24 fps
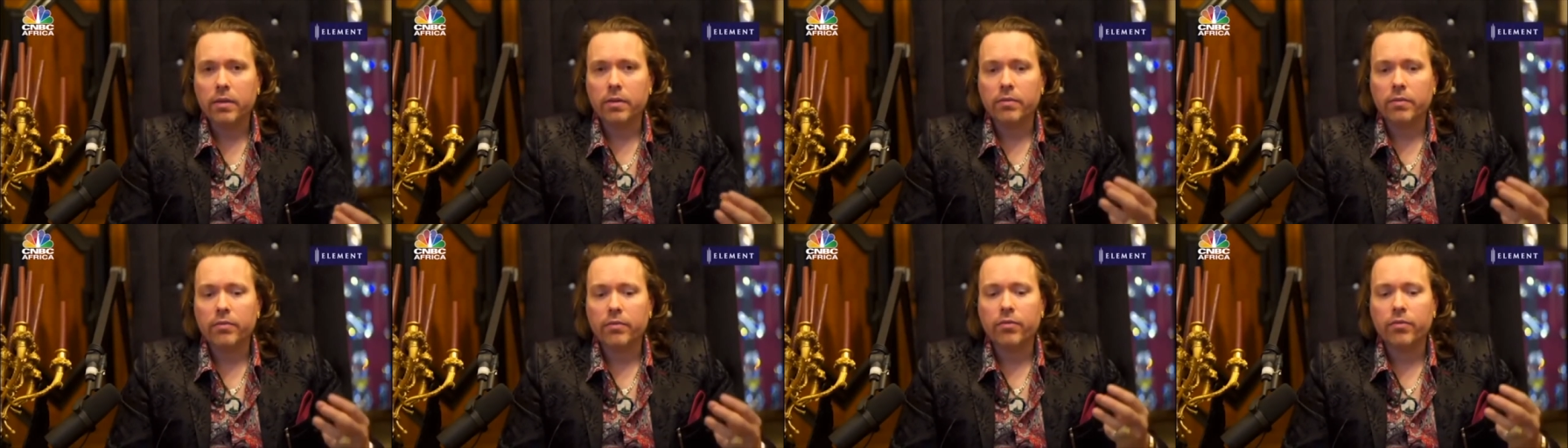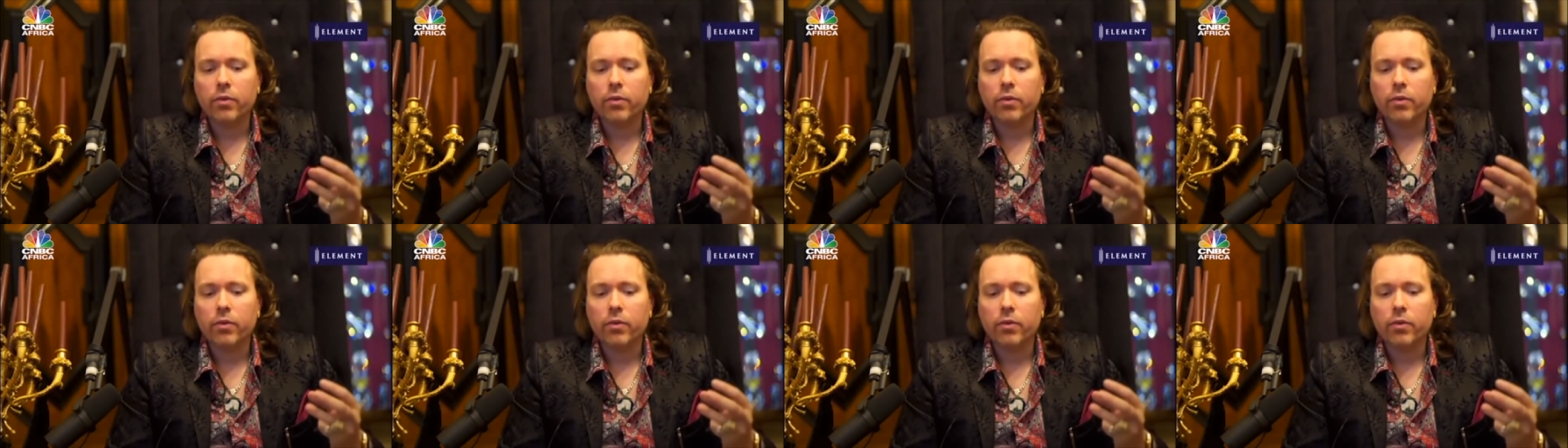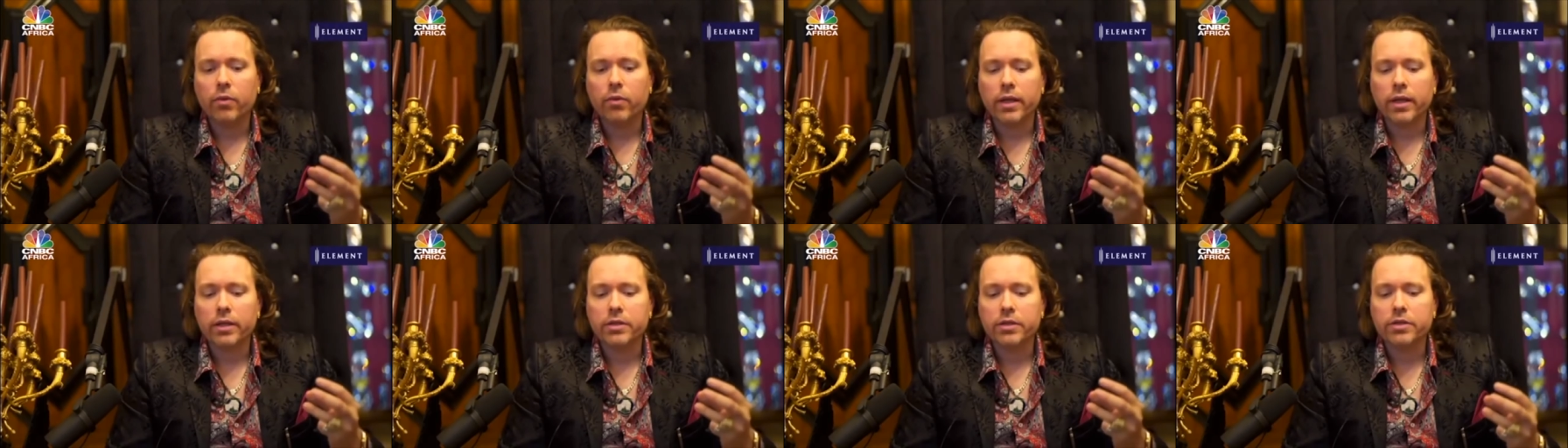
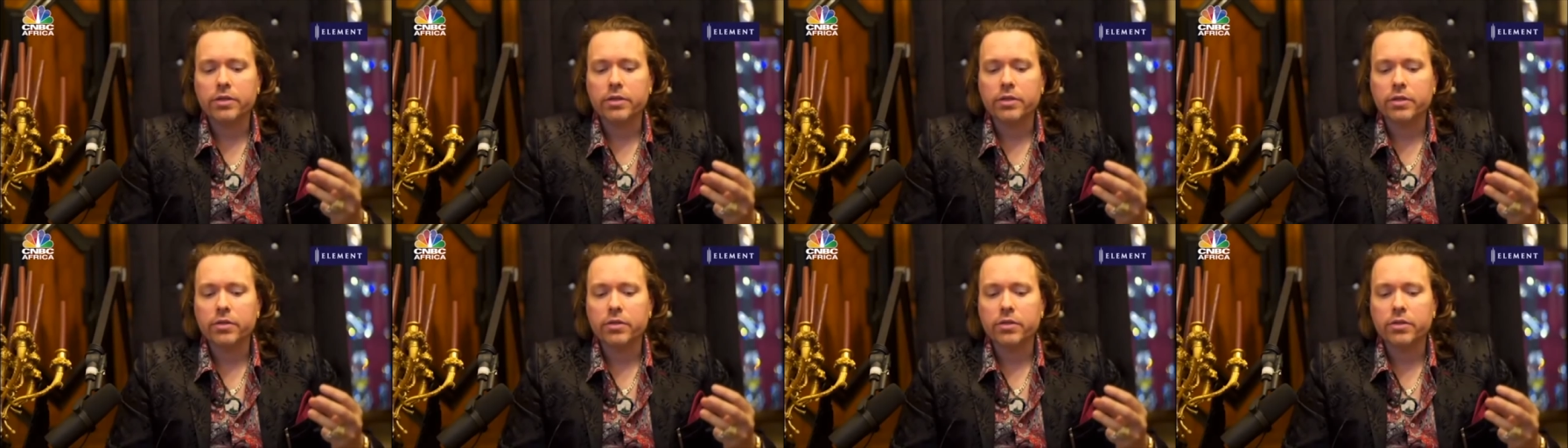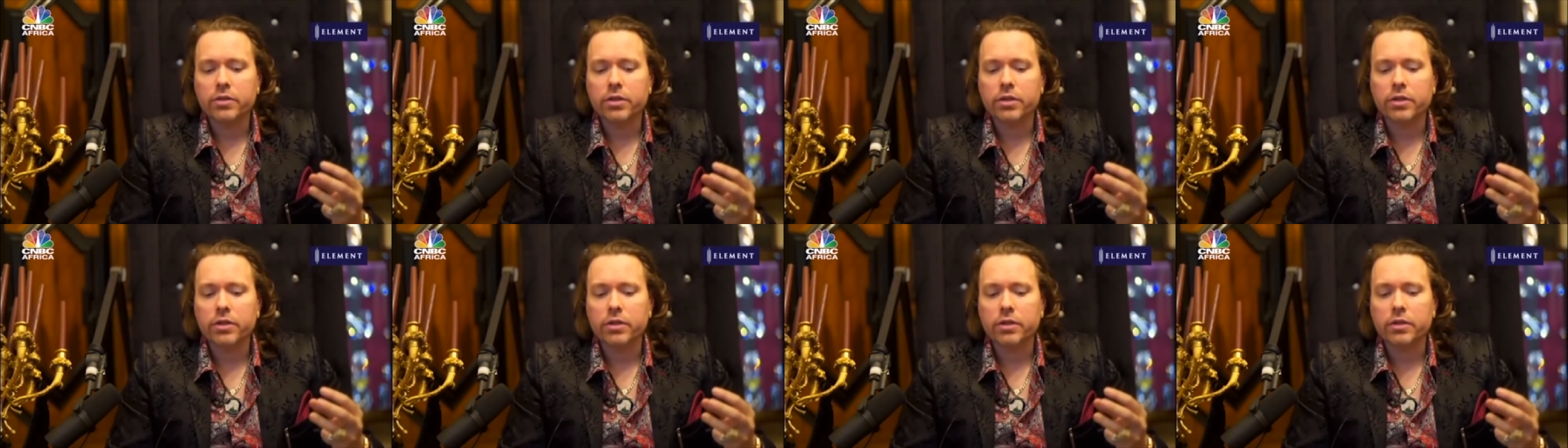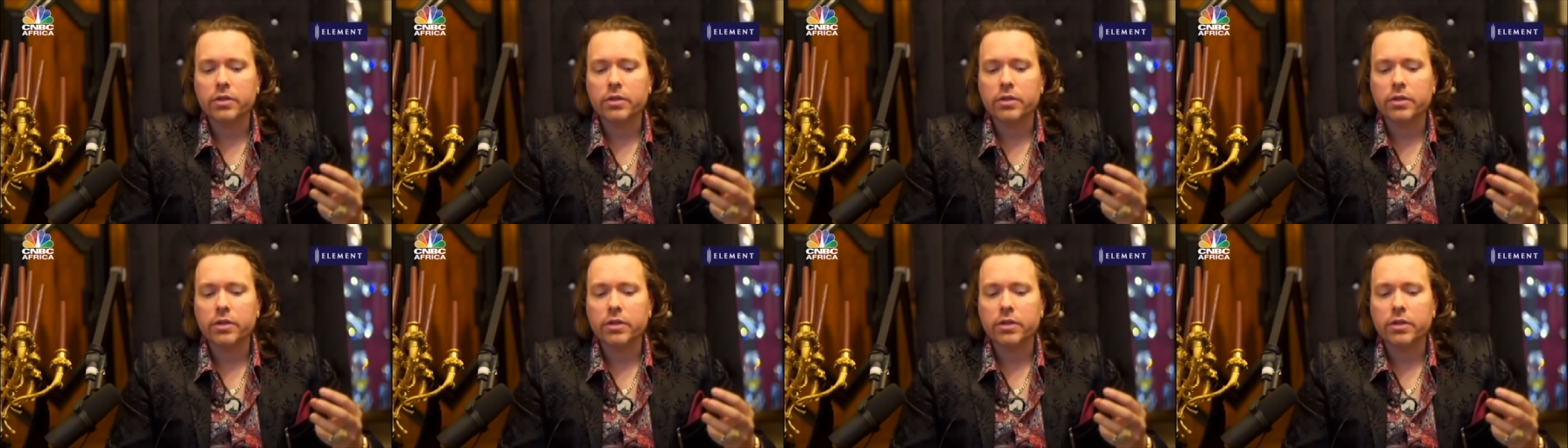for an institution